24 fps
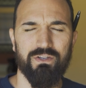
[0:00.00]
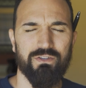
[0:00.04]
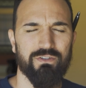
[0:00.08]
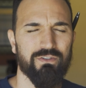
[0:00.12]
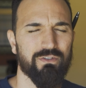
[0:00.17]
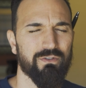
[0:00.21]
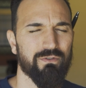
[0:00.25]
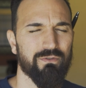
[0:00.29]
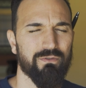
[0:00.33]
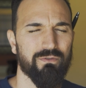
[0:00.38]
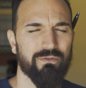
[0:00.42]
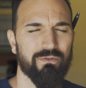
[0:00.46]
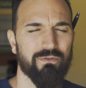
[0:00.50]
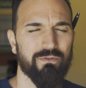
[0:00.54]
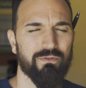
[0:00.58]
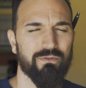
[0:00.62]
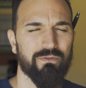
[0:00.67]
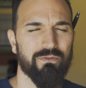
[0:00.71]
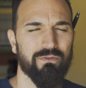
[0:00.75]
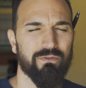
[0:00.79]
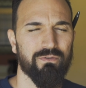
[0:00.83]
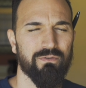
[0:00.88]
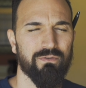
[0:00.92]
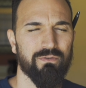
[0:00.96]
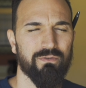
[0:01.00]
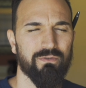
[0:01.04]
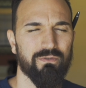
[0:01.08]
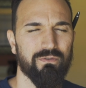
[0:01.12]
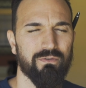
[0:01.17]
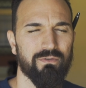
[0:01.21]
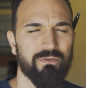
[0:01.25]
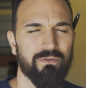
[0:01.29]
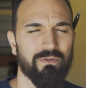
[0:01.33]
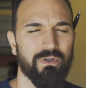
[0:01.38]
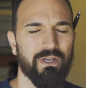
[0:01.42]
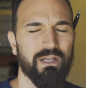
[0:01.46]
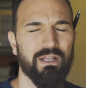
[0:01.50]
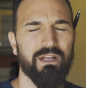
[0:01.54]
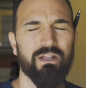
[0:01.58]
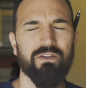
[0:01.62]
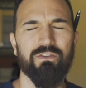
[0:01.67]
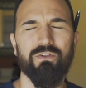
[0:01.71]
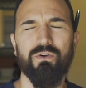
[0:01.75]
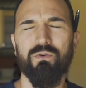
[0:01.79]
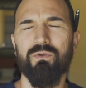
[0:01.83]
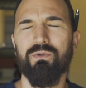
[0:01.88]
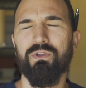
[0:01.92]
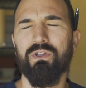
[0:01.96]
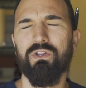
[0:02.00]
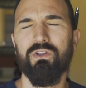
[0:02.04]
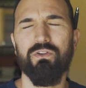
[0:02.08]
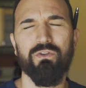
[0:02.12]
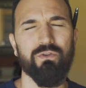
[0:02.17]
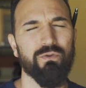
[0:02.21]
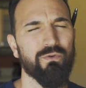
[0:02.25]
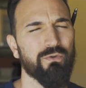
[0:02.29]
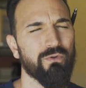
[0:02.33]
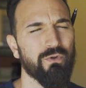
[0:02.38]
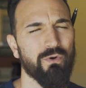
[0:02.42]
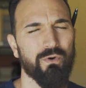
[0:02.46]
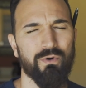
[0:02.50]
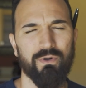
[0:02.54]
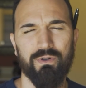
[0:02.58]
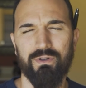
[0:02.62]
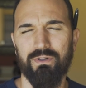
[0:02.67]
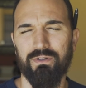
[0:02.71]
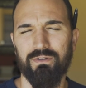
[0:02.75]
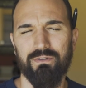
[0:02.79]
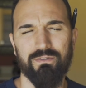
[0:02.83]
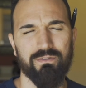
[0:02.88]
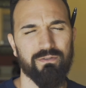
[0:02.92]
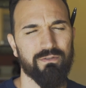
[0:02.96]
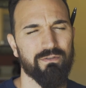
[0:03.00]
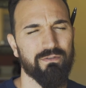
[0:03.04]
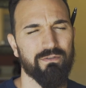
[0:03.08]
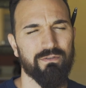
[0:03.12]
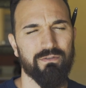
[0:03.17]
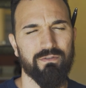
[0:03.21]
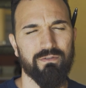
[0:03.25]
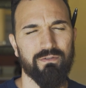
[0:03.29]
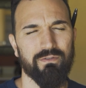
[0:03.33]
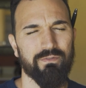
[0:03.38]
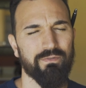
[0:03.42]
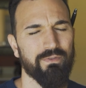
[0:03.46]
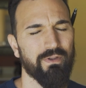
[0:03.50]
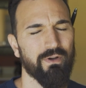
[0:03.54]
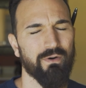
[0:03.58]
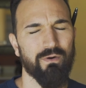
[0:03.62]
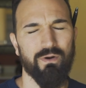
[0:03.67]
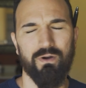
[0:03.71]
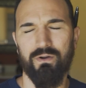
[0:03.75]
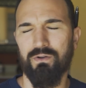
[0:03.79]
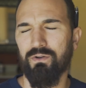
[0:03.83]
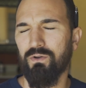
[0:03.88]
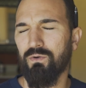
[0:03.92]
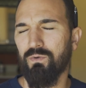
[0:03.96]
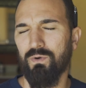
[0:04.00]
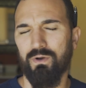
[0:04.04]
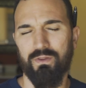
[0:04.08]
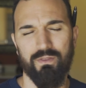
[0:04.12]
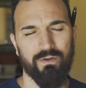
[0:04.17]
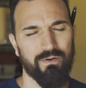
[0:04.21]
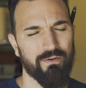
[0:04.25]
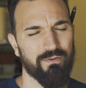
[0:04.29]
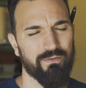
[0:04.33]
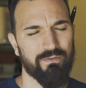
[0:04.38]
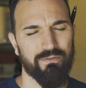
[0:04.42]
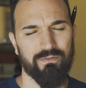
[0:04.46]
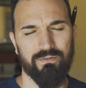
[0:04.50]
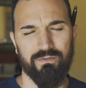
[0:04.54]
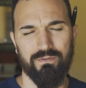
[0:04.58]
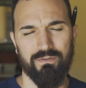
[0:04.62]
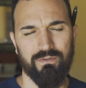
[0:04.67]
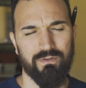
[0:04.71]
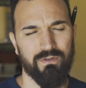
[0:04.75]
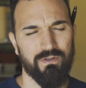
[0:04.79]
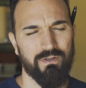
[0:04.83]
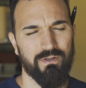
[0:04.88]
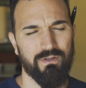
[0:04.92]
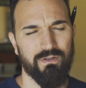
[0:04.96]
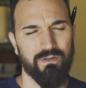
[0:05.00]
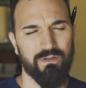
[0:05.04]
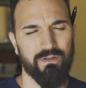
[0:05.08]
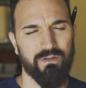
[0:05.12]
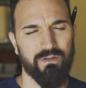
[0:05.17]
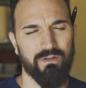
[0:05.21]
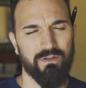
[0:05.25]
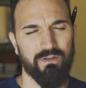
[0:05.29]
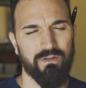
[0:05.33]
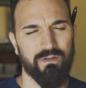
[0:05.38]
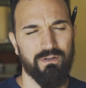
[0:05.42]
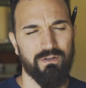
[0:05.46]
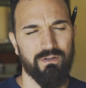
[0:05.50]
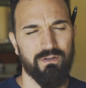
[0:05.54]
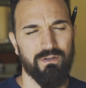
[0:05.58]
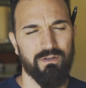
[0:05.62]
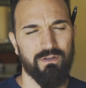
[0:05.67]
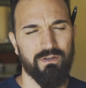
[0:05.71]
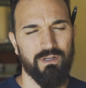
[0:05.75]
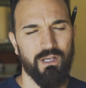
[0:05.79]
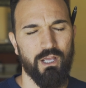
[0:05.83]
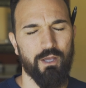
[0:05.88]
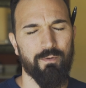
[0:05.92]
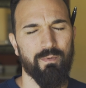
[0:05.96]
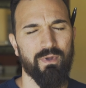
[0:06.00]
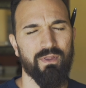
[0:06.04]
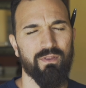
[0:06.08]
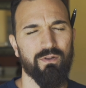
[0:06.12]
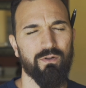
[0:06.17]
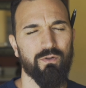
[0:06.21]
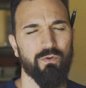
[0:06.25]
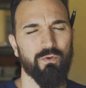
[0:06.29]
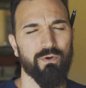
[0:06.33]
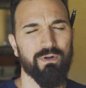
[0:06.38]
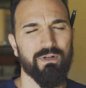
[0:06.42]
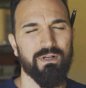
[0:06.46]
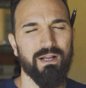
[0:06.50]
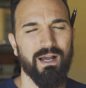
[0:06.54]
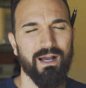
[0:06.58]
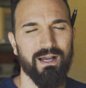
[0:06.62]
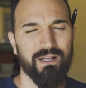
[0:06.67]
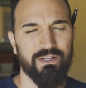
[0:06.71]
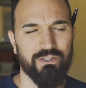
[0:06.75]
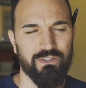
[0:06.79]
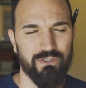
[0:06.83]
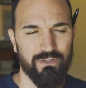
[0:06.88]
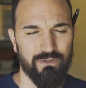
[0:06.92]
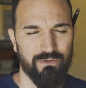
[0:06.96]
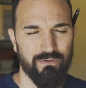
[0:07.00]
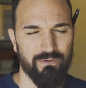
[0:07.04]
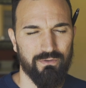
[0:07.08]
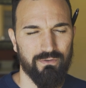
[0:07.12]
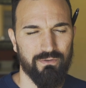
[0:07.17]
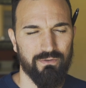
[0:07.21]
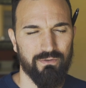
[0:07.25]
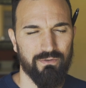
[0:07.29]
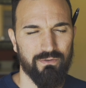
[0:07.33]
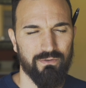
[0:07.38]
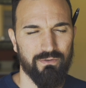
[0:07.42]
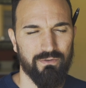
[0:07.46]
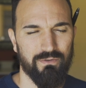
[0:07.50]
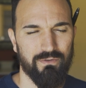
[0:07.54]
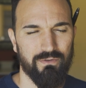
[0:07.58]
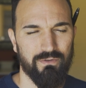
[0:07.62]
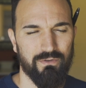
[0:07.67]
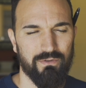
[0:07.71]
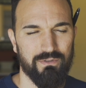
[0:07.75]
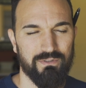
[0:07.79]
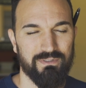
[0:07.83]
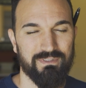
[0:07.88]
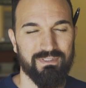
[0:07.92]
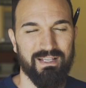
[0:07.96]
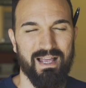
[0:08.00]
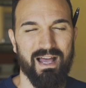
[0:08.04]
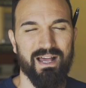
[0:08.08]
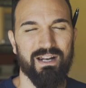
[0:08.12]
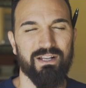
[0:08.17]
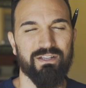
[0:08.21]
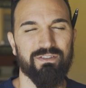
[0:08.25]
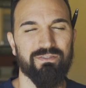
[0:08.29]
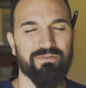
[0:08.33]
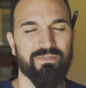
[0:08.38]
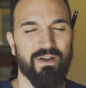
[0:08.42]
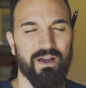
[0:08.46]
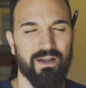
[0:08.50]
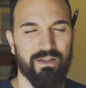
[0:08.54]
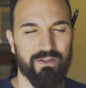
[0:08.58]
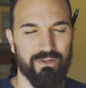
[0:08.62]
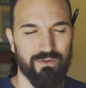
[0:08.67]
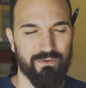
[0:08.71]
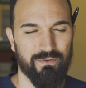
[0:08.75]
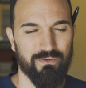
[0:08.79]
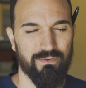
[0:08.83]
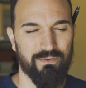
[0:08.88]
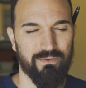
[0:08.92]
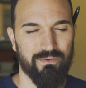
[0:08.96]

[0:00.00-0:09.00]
issue. It is only you, Lord. There are no others. And may the Lord guide you, satisfy you,